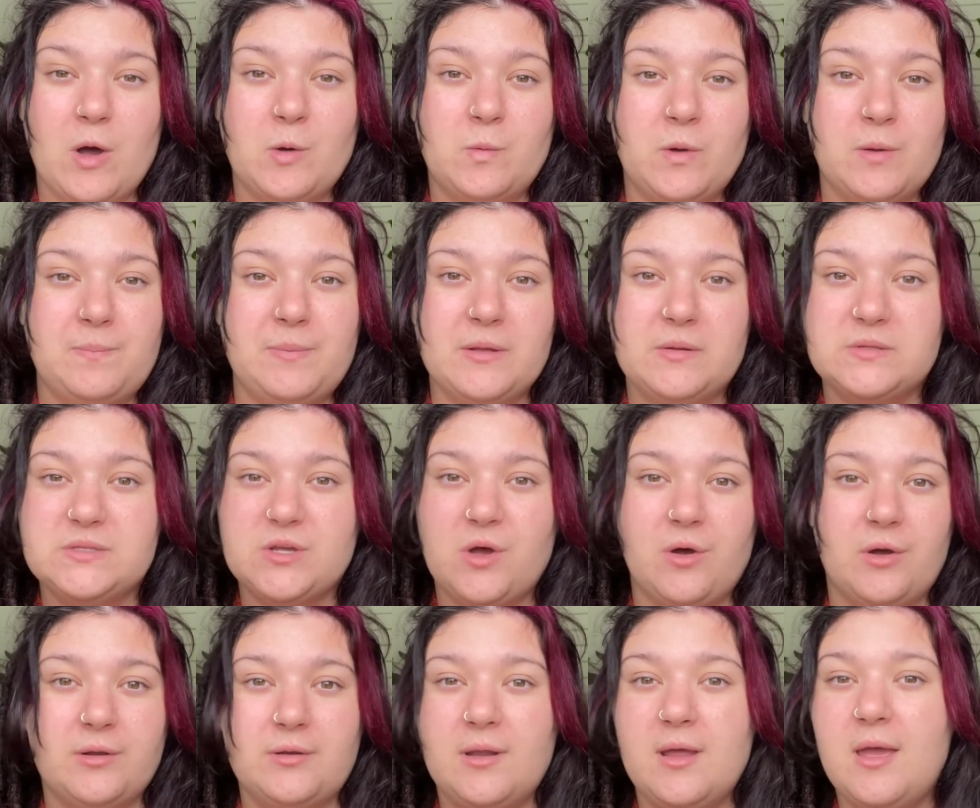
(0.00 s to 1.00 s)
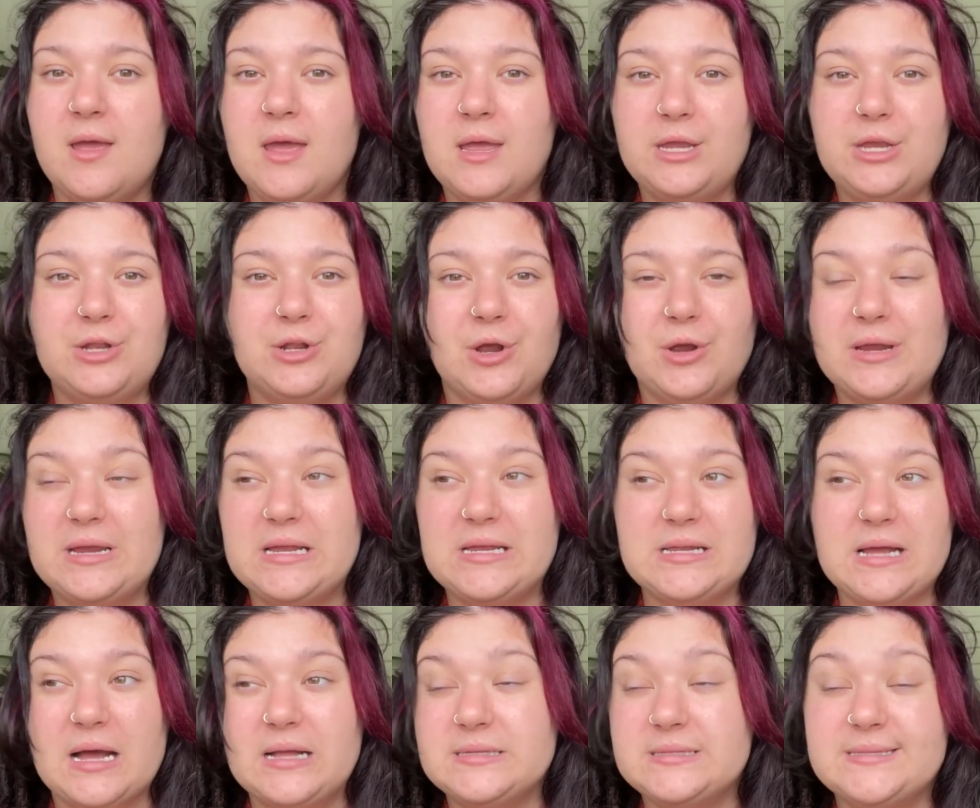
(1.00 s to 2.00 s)
were built on,
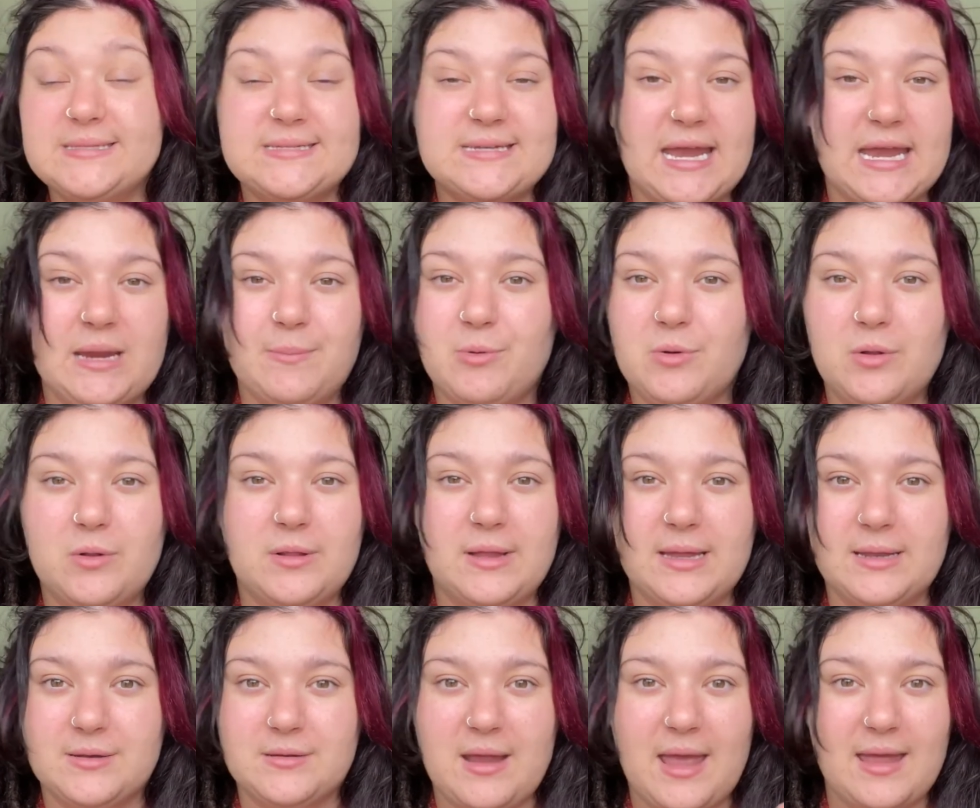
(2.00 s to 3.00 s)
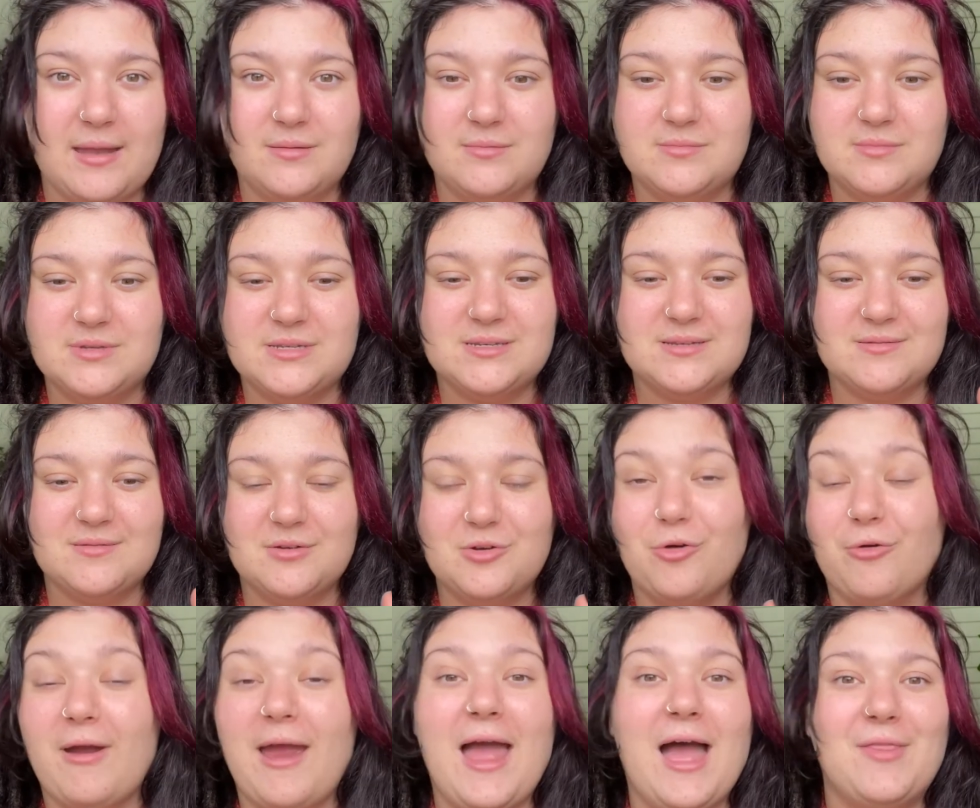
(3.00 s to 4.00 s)
unstable and
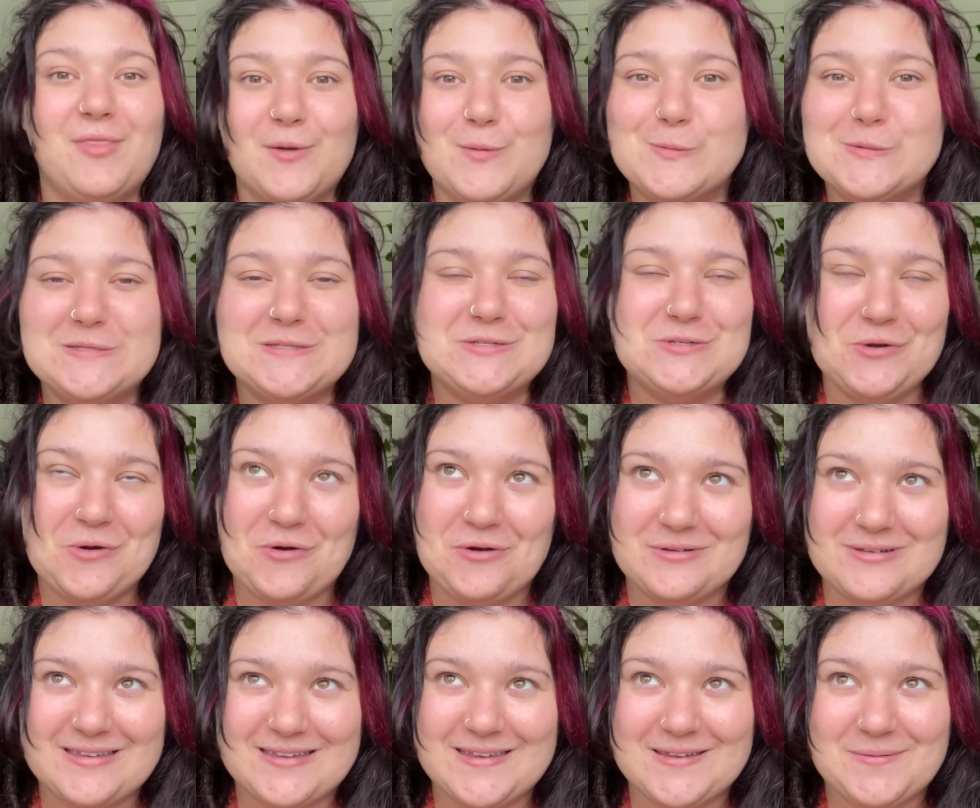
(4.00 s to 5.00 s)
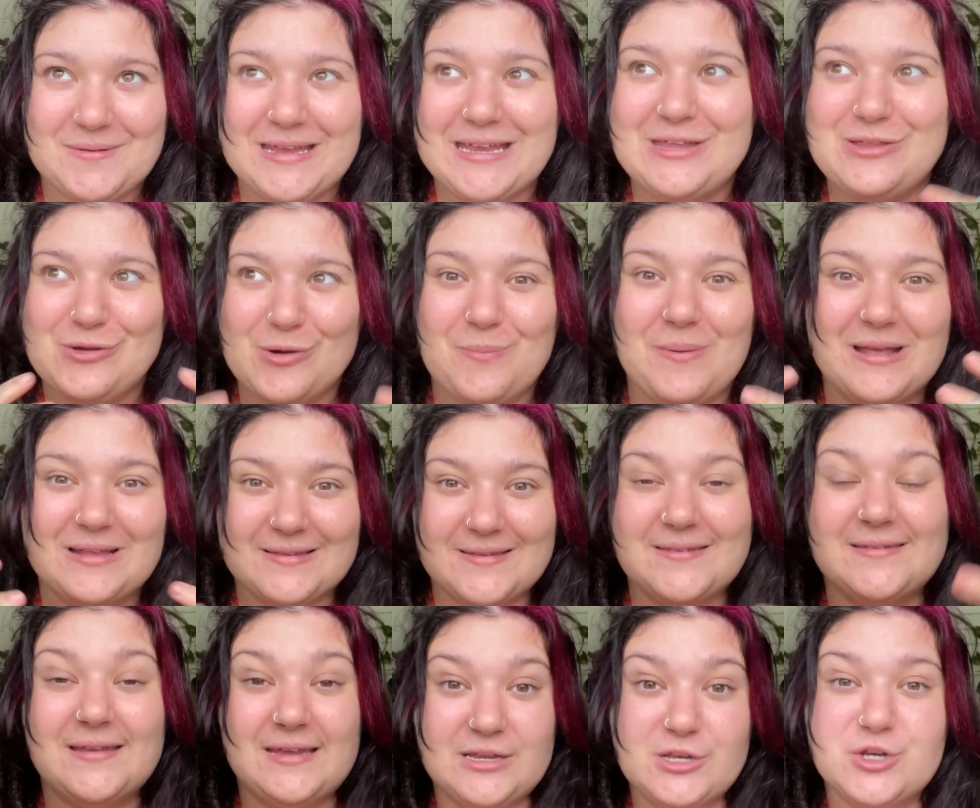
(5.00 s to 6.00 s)
ground that was not in your
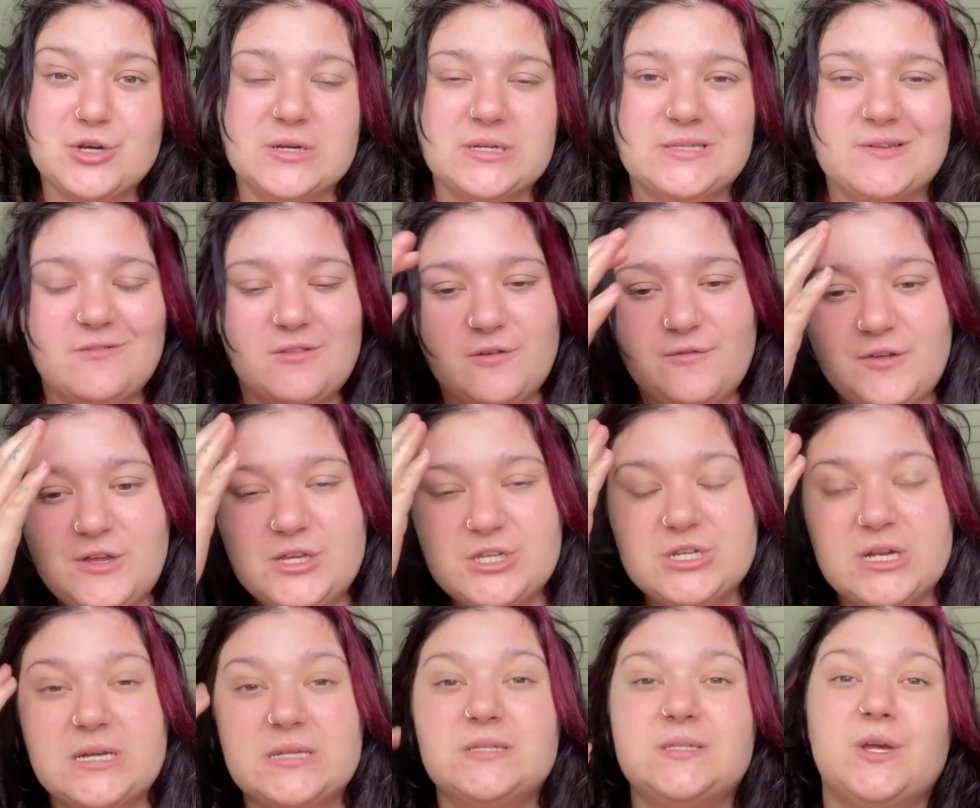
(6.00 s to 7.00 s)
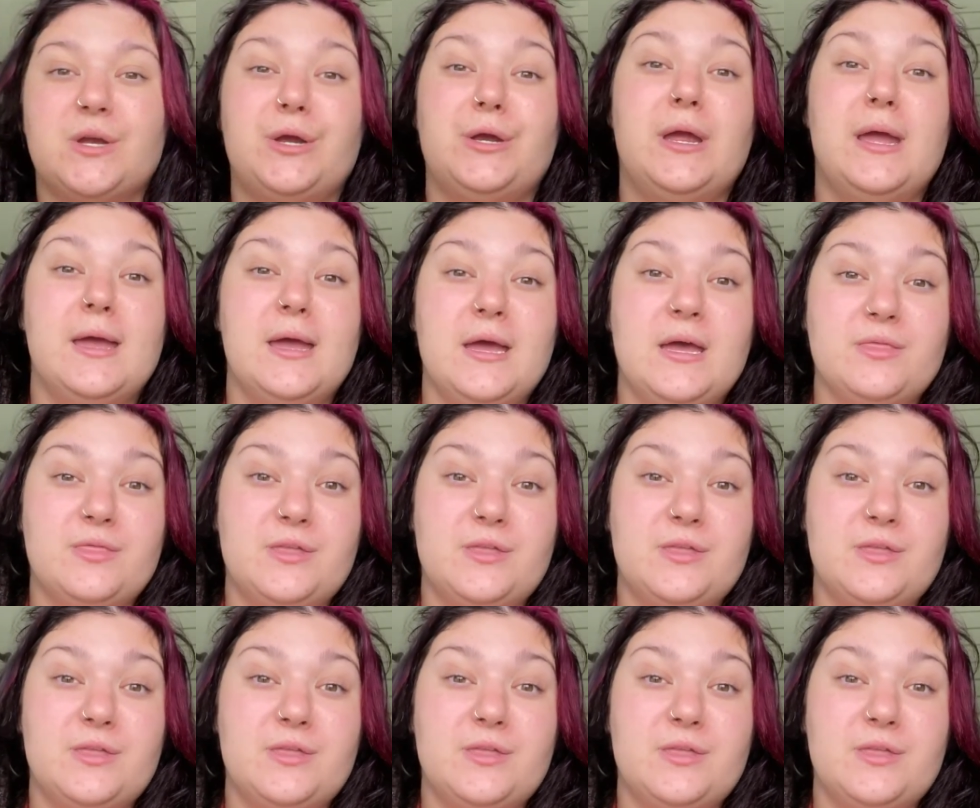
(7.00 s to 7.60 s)
best interest for the future. So the